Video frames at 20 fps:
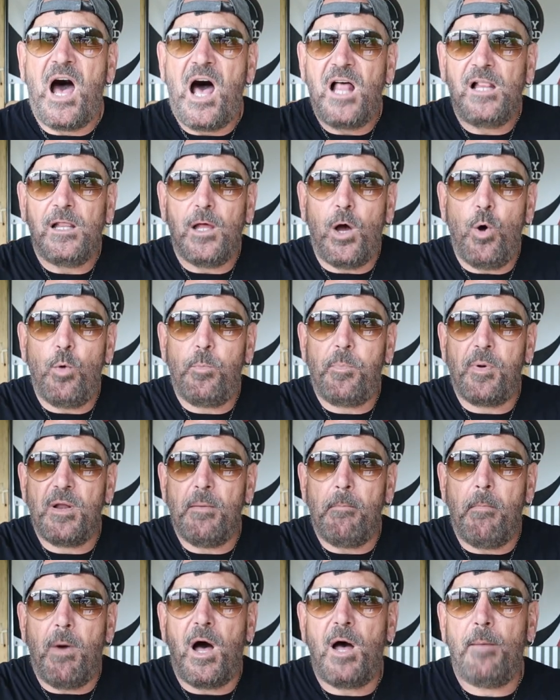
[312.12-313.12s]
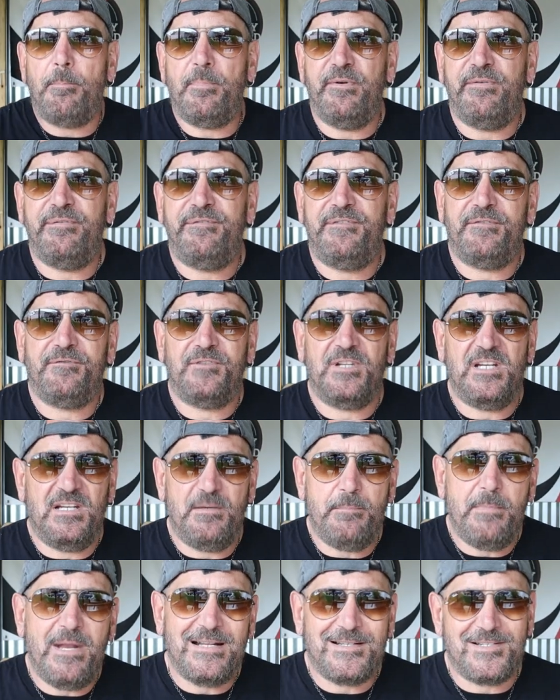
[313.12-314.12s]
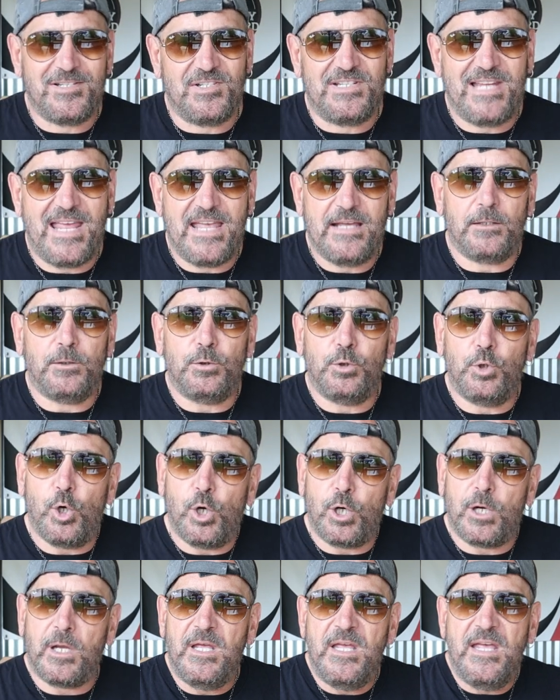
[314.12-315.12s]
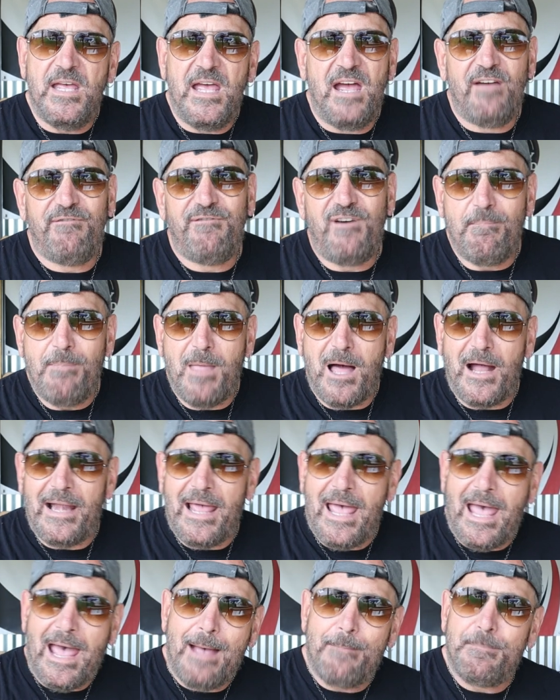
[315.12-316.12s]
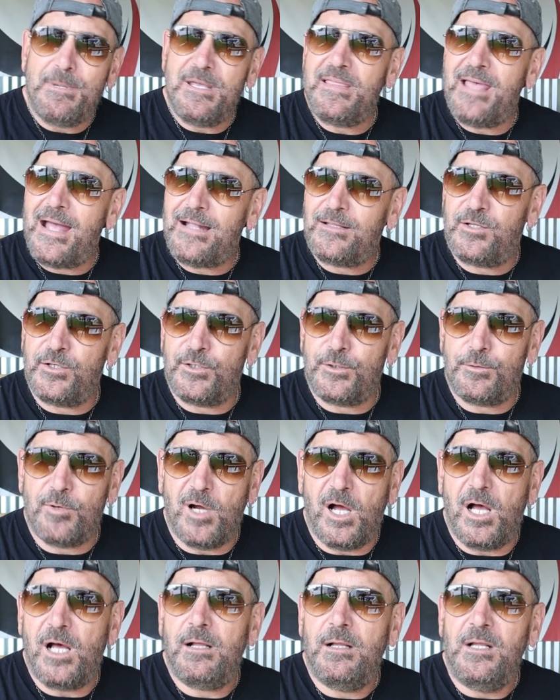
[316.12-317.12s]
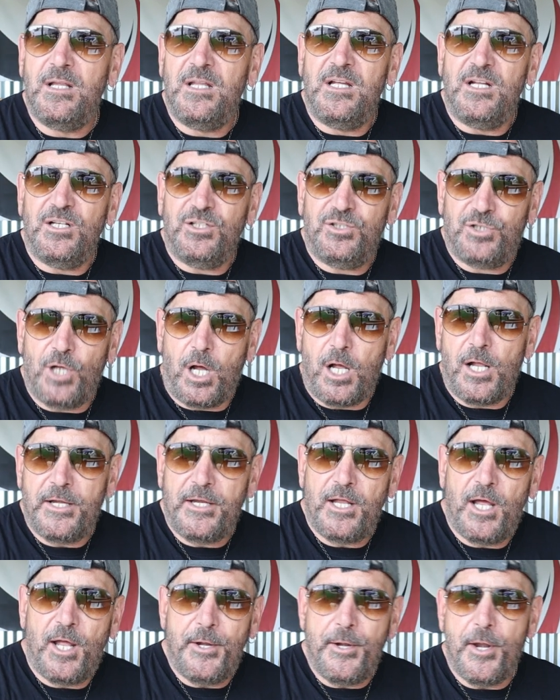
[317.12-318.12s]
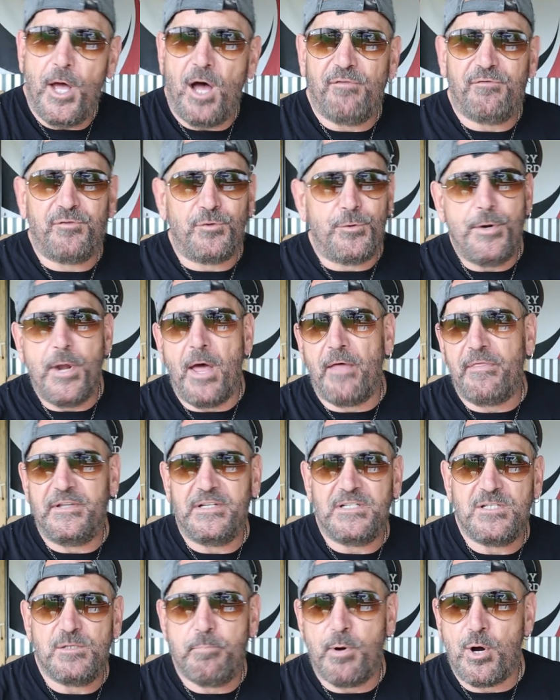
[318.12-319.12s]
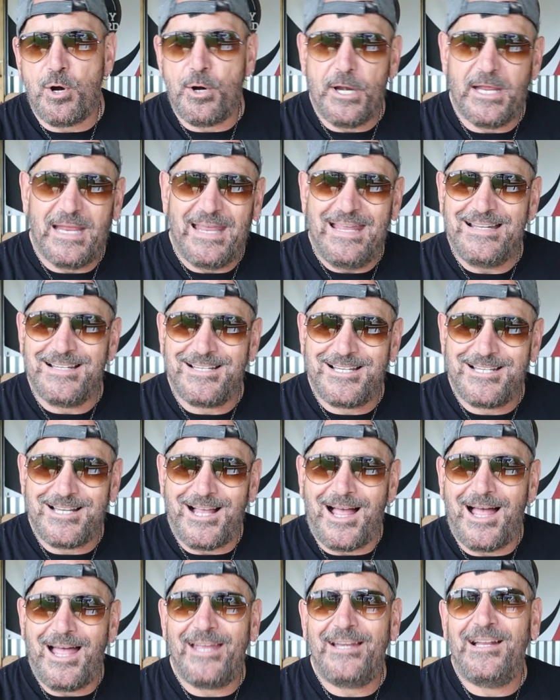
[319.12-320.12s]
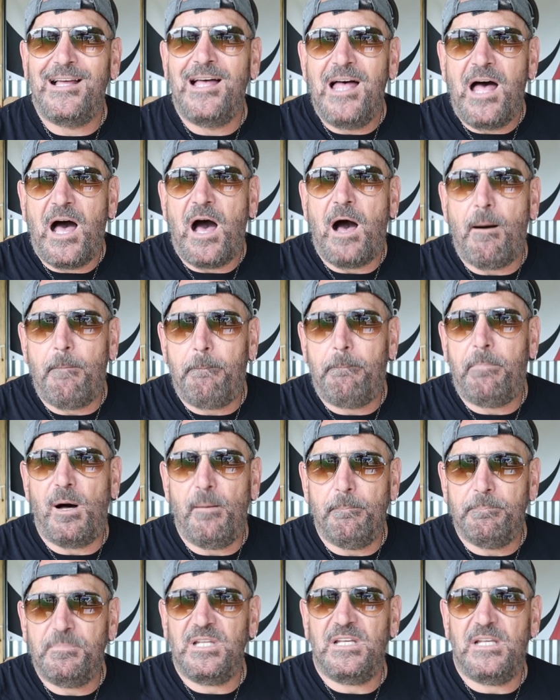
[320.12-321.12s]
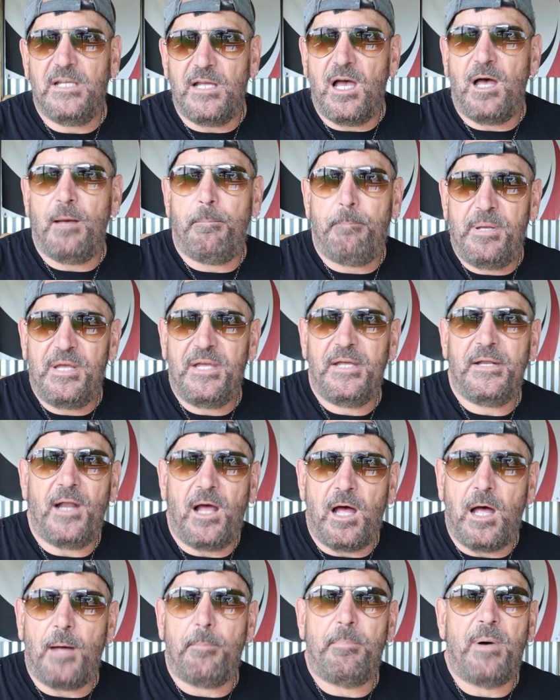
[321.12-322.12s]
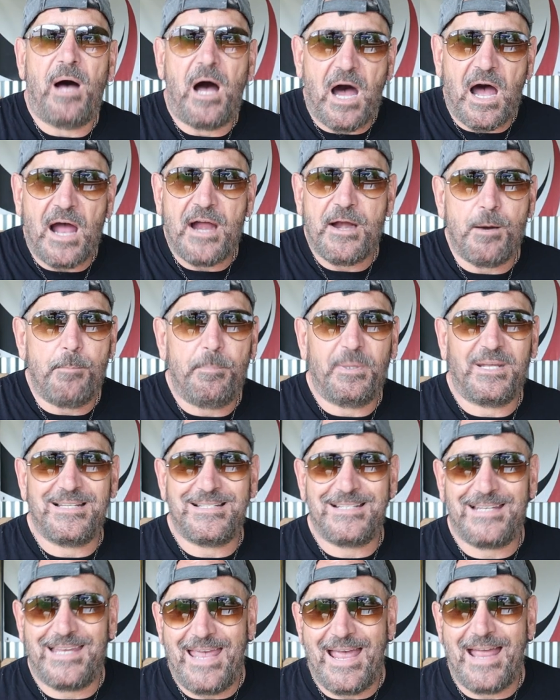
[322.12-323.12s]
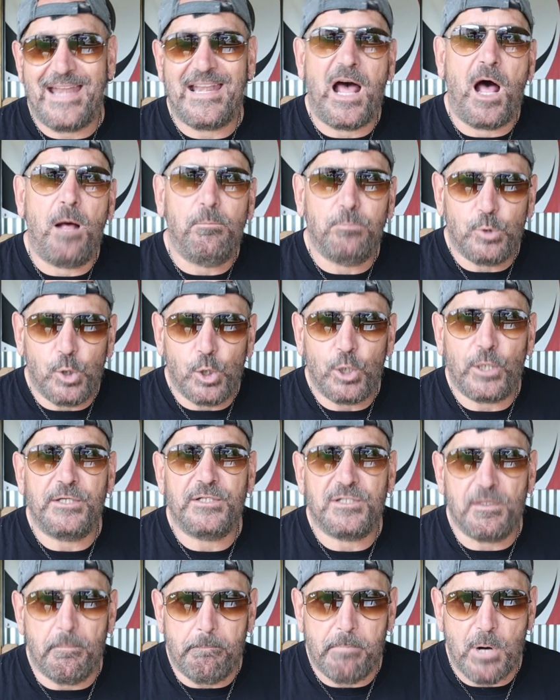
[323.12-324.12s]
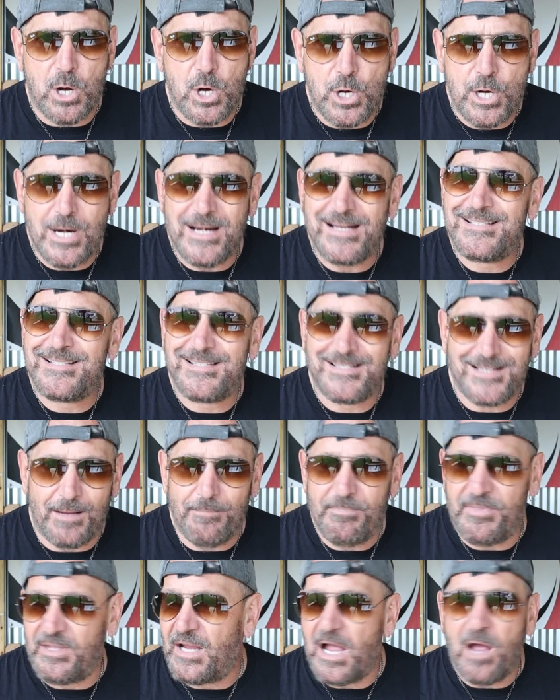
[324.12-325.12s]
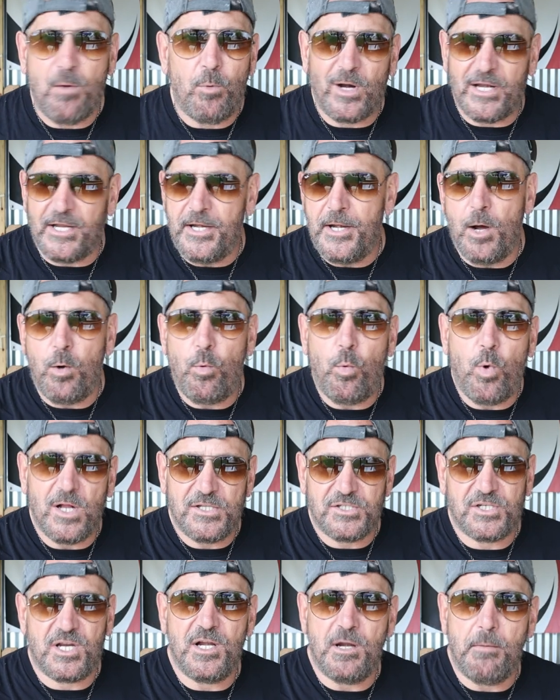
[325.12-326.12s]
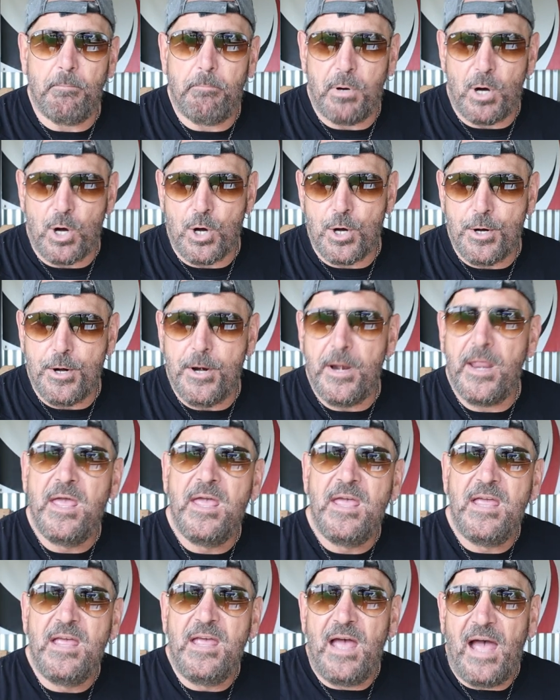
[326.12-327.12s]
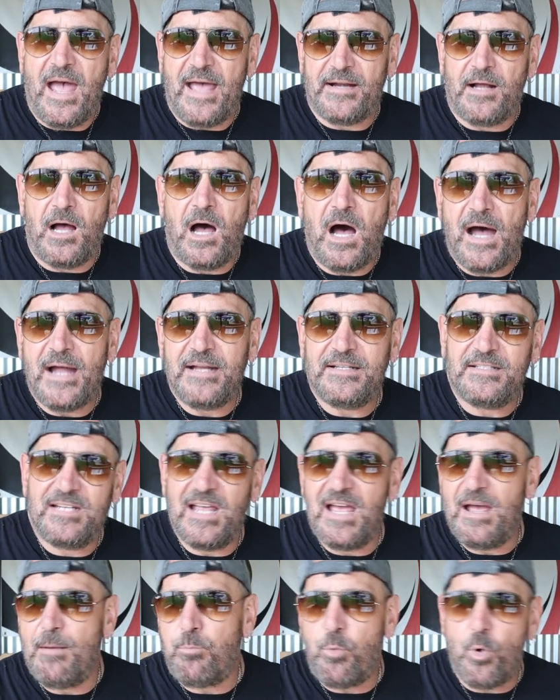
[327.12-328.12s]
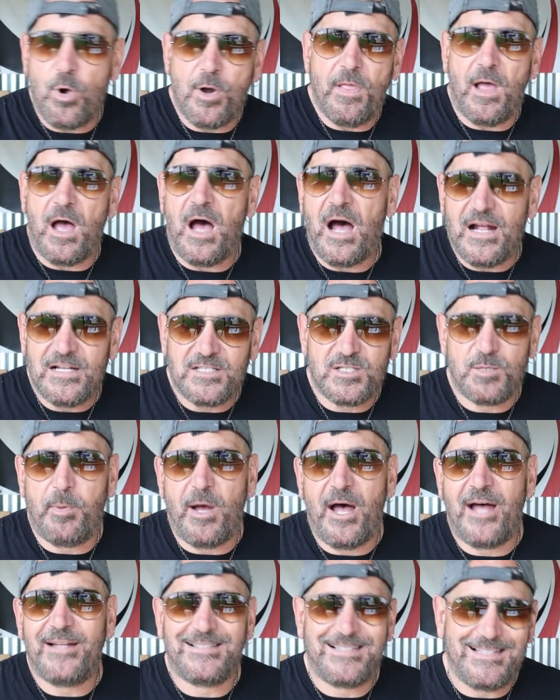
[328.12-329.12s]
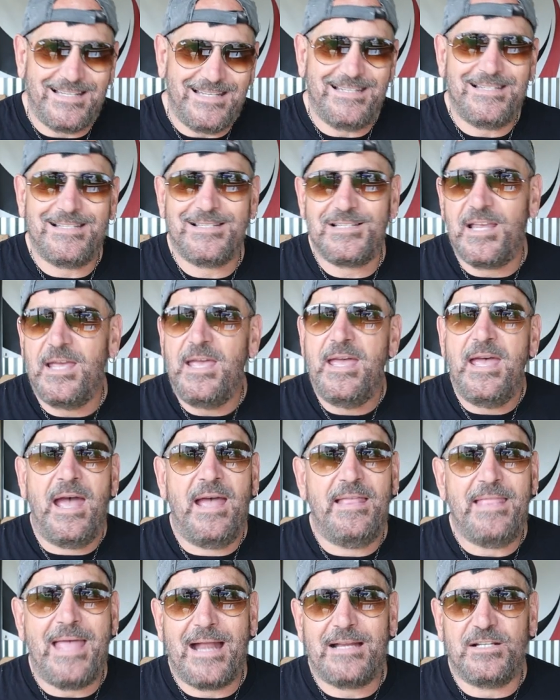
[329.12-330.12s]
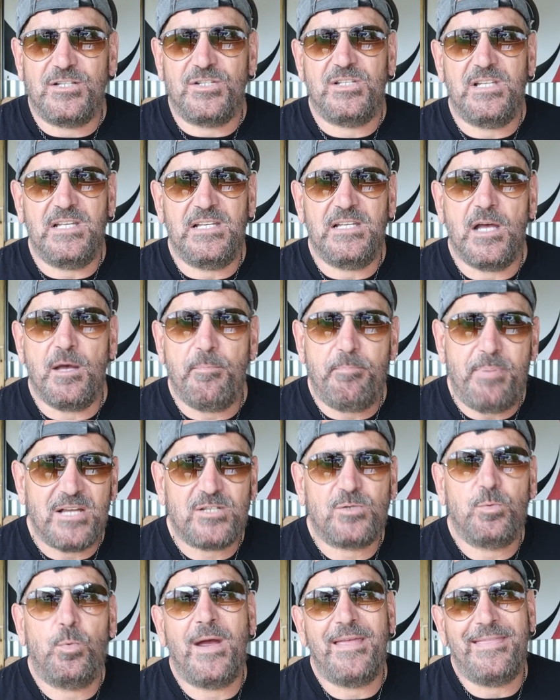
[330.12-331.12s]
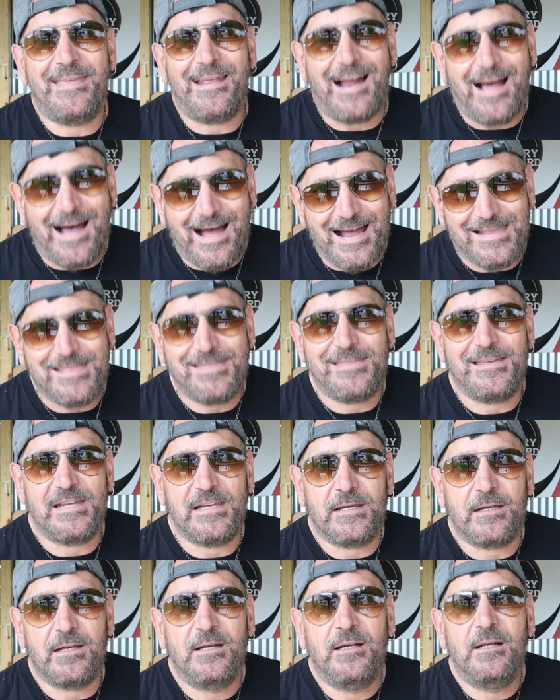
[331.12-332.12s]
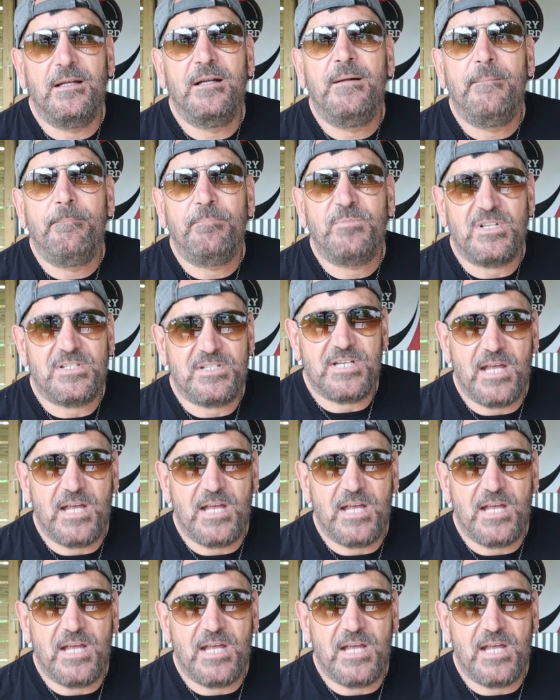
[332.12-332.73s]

I'll open them up in 15 minutes and take a look. If I'm not happy that they're done enough or nothing's burning inside, I'll bump the pit up higher, because again, I'm looking to burn something. I want to know what's going to burn at a high temp, where the hot spots is, and that is the best way that I think to